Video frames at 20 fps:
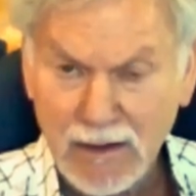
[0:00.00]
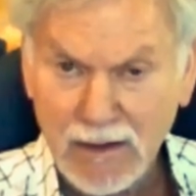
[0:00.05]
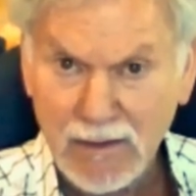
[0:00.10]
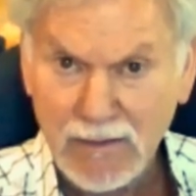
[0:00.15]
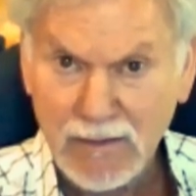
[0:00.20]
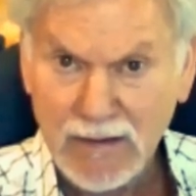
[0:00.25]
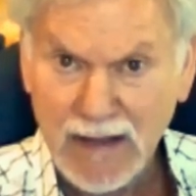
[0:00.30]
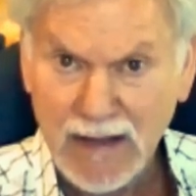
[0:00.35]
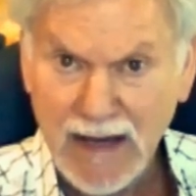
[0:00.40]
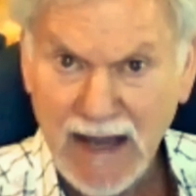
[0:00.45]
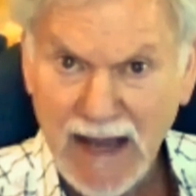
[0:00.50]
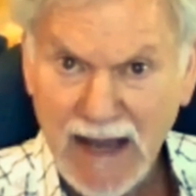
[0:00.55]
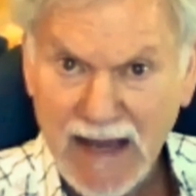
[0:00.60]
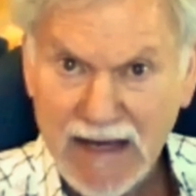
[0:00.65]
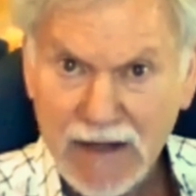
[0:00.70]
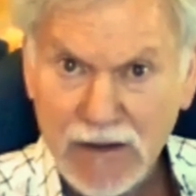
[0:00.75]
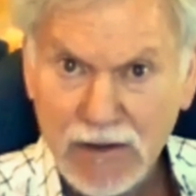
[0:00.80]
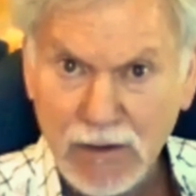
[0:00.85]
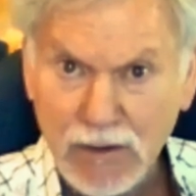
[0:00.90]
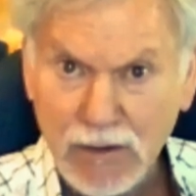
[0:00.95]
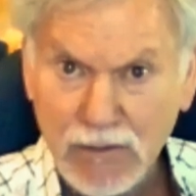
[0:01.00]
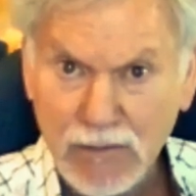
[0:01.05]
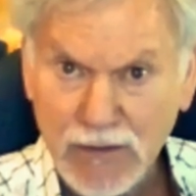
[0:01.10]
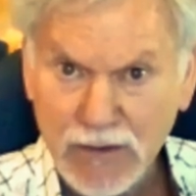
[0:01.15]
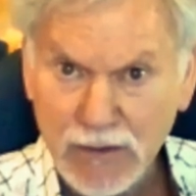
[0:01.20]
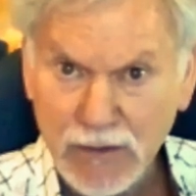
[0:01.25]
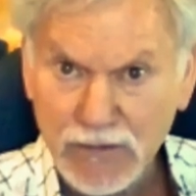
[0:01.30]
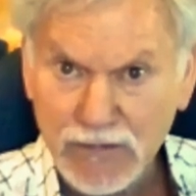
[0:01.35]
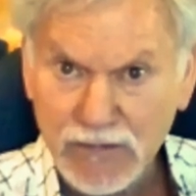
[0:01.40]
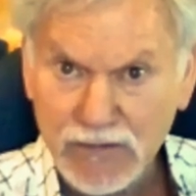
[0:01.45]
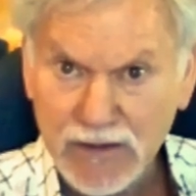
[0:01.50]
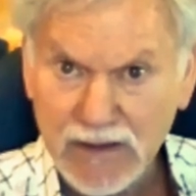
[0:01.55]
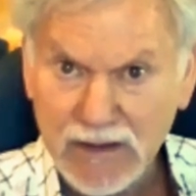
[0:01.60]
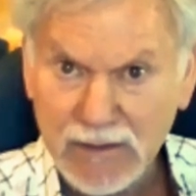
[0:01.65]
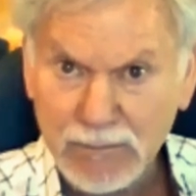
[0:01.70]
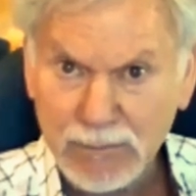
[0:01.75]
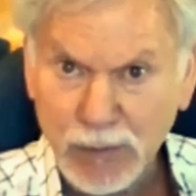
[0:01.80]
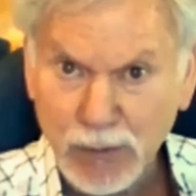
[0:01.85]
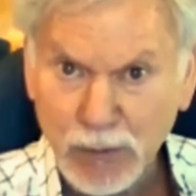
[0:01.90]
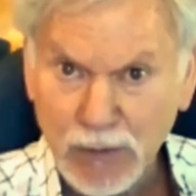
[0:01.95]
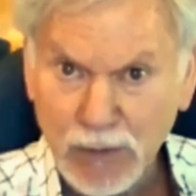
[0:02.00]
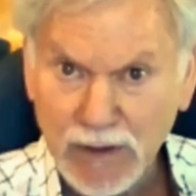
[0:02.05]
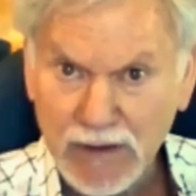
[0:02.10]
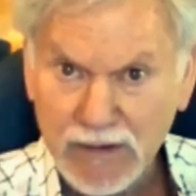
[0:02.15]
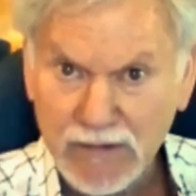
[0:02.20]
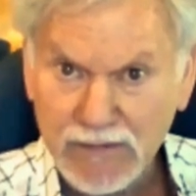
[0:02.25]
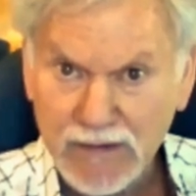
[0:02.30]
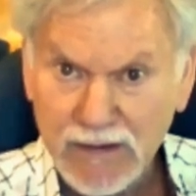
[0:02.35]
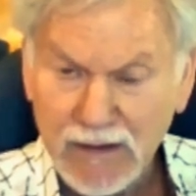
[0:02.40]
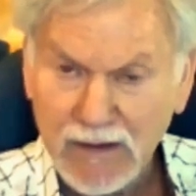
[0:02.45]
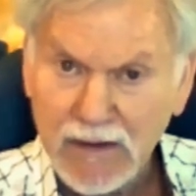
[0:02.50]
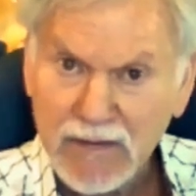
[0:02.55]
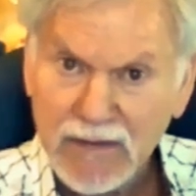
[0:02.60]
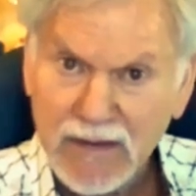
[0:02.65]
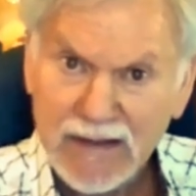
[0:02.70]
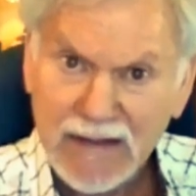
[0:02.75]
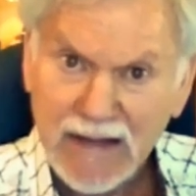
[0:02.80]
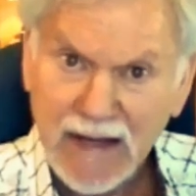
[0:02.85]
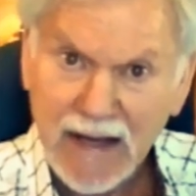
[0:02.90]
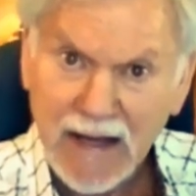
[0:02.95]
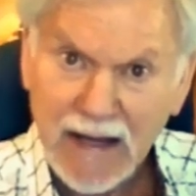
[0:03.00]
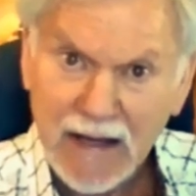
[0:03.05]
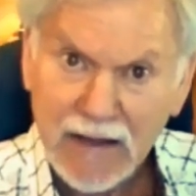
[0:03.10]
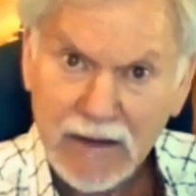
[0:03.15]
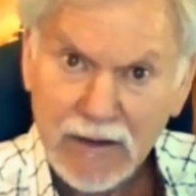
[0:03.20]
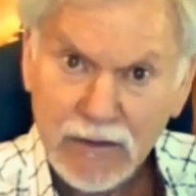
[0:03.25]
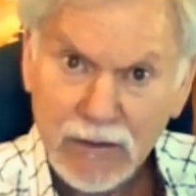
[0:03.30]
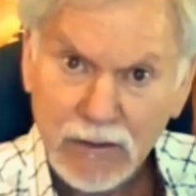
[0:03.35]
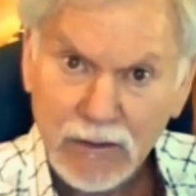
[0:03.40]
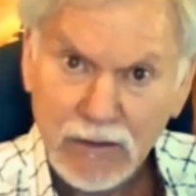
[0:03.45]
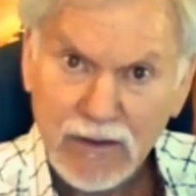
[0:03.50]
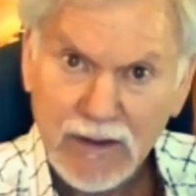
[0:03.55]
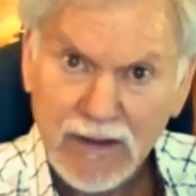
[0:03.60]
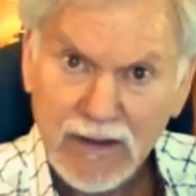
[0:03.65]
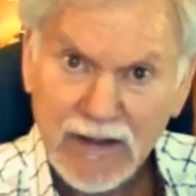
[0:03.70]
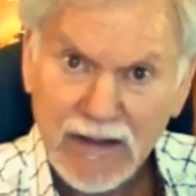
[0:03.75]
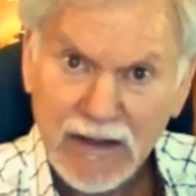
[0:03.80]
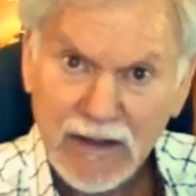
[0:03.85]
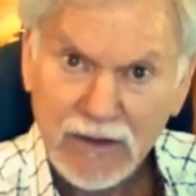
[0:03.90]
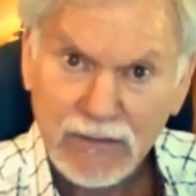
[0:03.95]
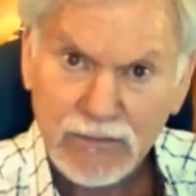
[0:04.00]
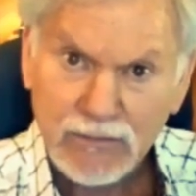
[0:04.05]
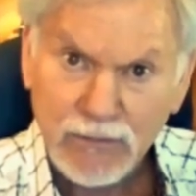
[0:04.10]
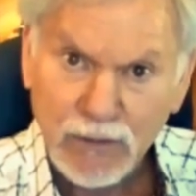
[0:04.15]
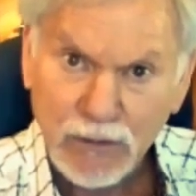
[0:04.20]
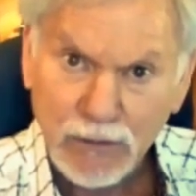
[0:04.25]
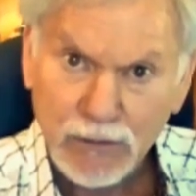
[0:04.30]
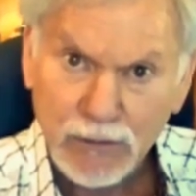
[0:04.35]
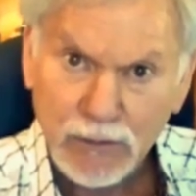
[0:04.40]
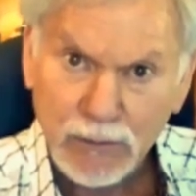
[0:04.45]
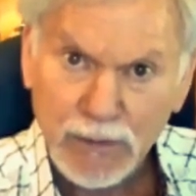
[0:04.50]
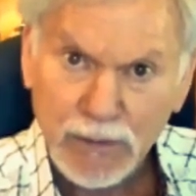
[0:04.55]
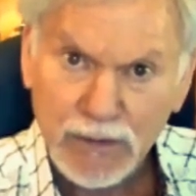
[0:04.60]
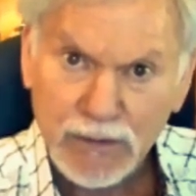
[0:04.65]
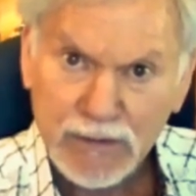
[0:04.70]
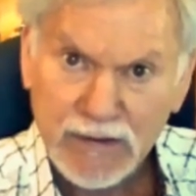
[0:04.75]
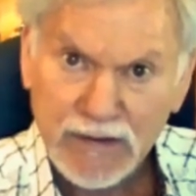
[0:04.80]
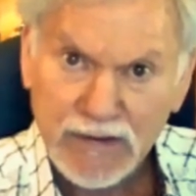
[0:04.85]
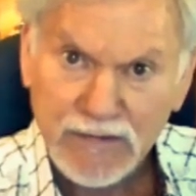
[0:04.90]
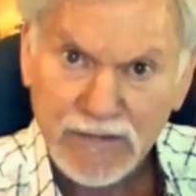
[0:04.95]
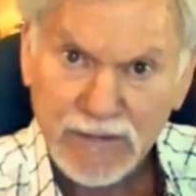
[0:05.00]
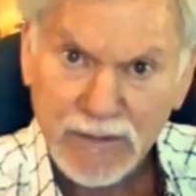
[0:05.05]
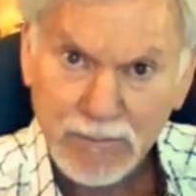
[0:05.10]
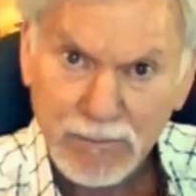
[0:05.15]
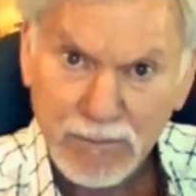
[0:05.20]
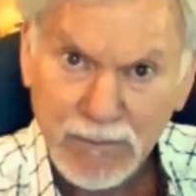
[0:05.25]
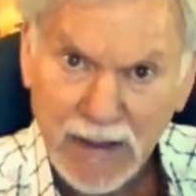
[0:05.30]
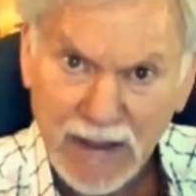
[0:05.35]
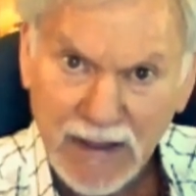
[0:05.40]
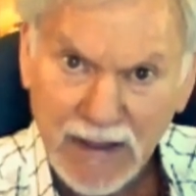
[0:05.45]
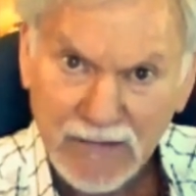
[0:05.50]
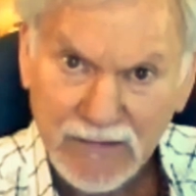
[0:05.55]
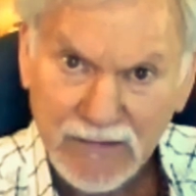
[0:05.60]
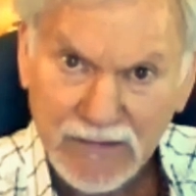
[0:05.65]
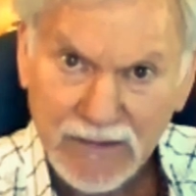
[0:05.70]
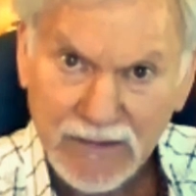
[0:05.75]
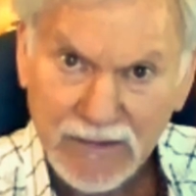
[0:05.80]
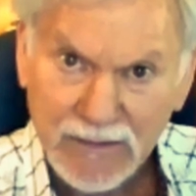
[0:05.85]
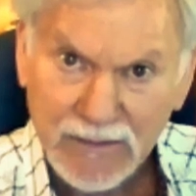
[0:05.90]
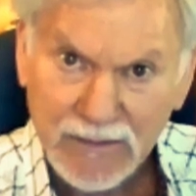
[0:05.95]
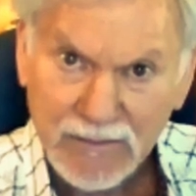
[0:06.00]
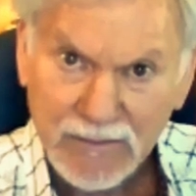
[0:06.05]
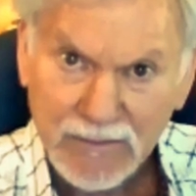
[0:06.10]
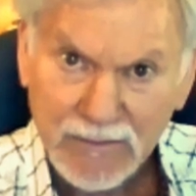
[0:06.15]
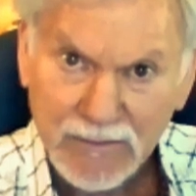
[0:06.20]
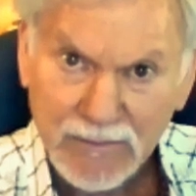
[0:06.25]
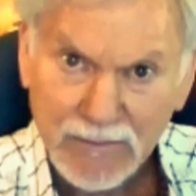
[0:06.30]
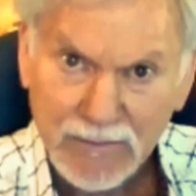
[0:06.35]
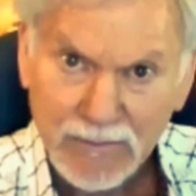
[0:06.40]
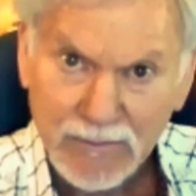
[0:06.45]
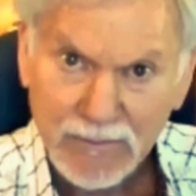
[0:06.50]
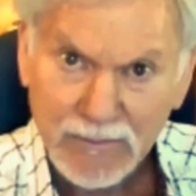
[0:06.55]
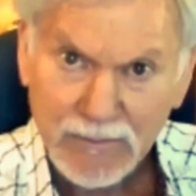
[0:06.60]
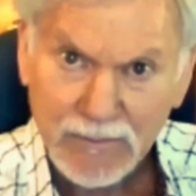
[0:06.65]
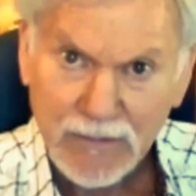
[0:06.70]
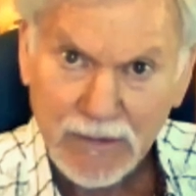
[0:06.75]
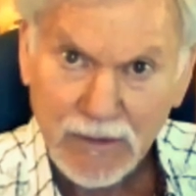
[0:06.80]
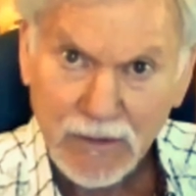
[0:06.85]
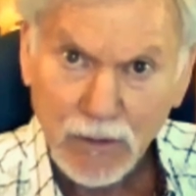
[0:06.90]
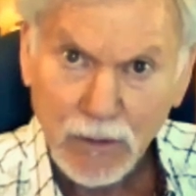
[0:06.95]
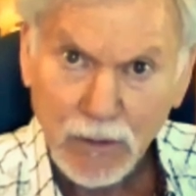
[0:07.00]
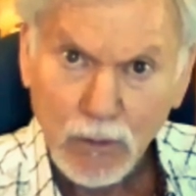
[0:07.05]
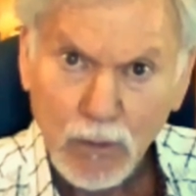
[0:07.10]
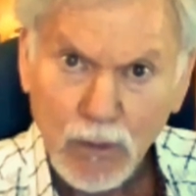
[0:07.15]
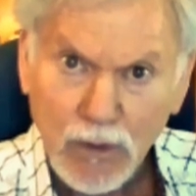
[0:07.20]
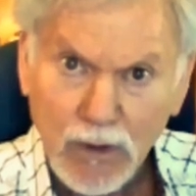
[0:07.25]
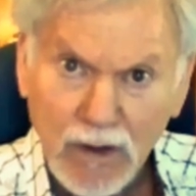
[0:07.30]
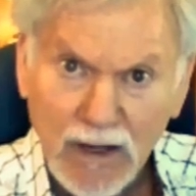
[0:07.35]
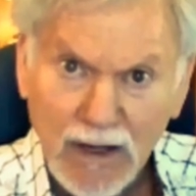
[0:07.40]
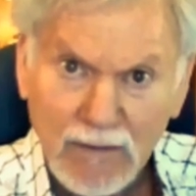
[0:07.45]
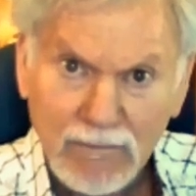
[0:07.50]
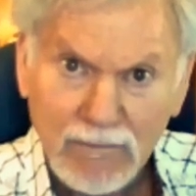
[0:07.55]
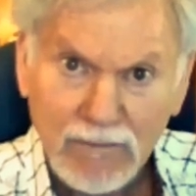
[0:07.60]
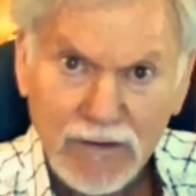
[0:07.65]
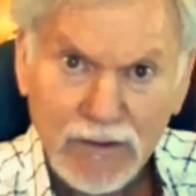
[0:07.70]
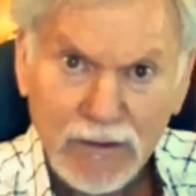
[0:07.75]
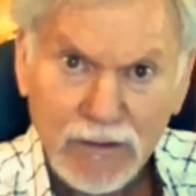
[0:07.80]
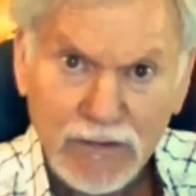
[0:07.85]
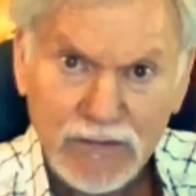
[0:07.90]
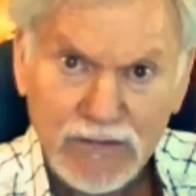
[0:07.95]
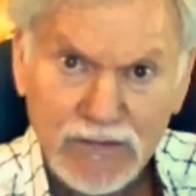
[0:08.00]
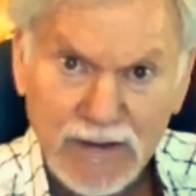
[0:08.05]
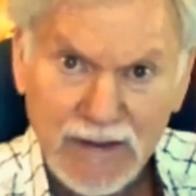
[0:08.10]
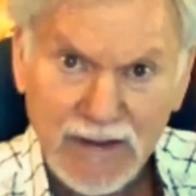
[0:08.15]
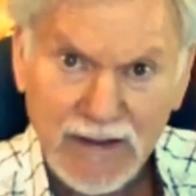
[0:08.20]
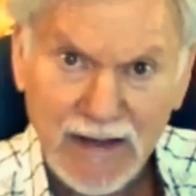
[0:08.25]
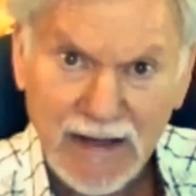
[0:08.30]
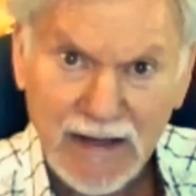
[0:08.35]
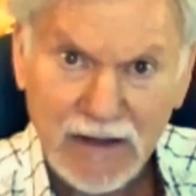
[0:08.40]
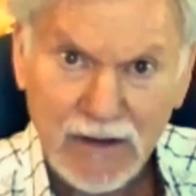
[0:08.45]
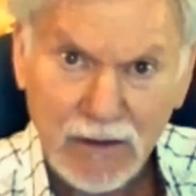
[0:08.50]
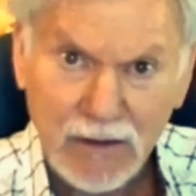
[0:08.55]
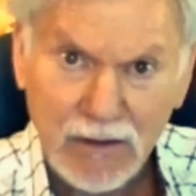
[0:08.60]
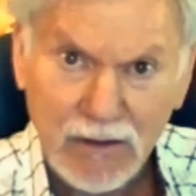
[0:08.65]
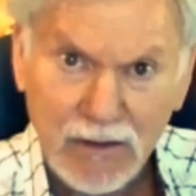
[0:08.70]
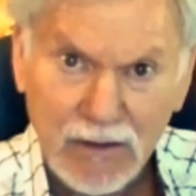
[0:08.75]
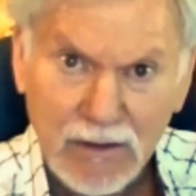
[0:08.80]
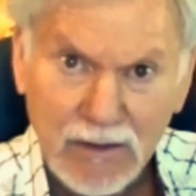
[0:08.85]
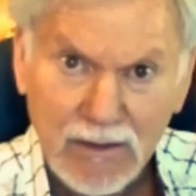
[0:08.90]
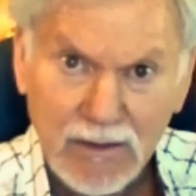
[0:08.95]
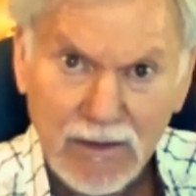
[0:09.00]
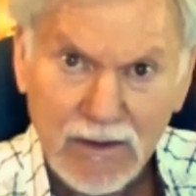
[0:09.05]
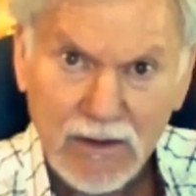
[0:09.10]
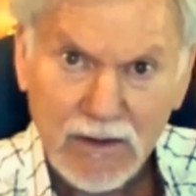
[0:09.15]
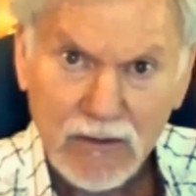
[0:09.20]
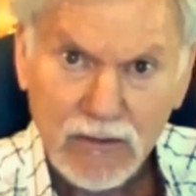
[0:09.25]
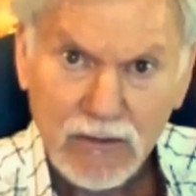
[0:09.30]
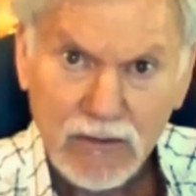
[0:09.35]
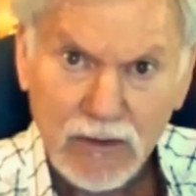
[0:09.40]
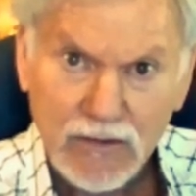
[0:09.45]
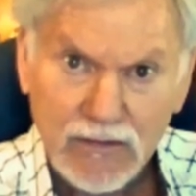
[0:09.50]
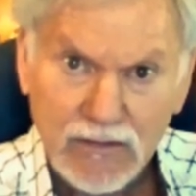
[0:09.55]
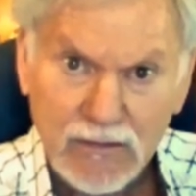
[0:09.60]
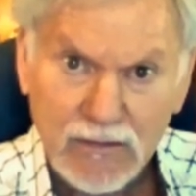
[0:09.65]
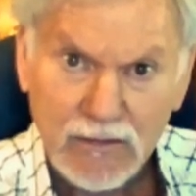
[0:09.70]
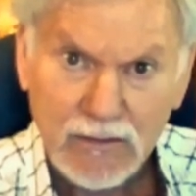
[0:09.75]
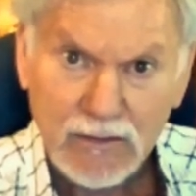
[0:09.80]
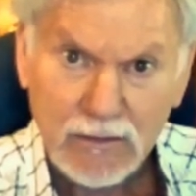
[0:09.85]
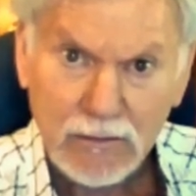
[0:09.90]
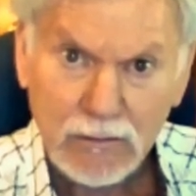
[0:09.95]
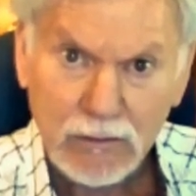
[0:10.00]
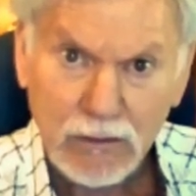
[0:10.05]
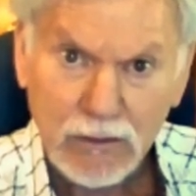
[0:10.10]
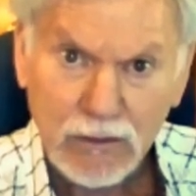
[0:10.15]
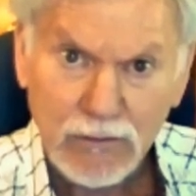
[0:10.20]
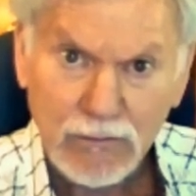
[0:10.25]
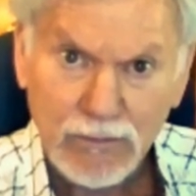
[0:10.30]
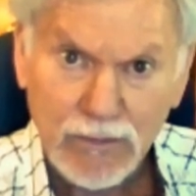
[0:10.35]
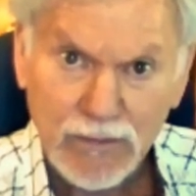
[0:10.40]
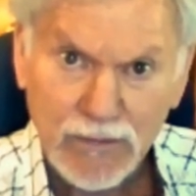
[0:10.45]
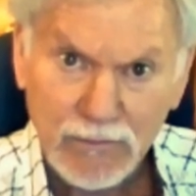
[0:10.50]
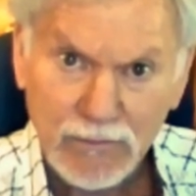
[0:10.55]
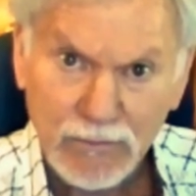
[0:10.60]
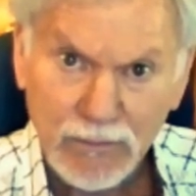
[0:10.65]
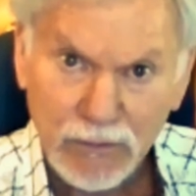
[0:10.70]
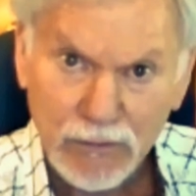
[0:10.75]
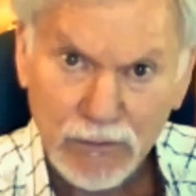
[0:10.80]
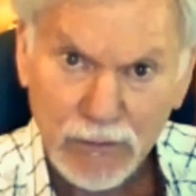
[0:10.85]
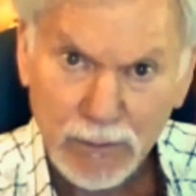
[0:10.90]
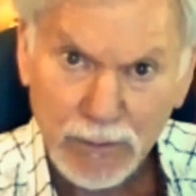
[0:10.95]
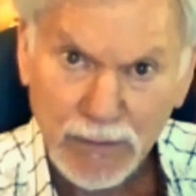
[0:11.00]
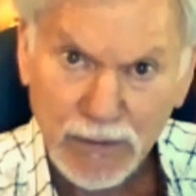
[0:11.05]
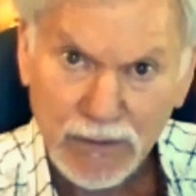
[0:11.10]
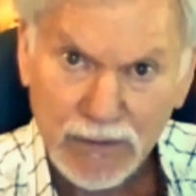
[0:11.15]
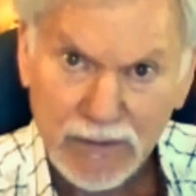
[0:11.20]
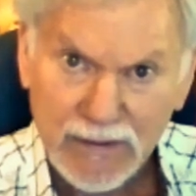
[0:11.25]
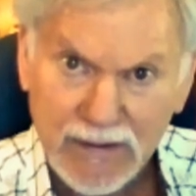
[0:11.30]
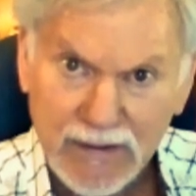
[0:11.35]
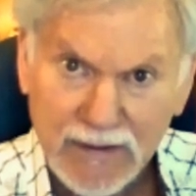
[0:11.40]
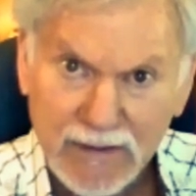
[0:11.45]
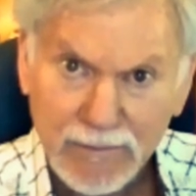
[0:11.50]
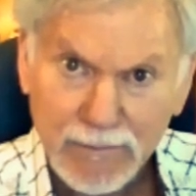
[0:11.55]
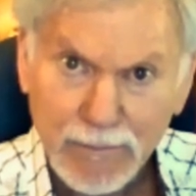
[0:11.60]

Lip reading: the anger that you see in boys, that anger is vulnerability's mask. Wherever you see anger, just look for the vulnerability.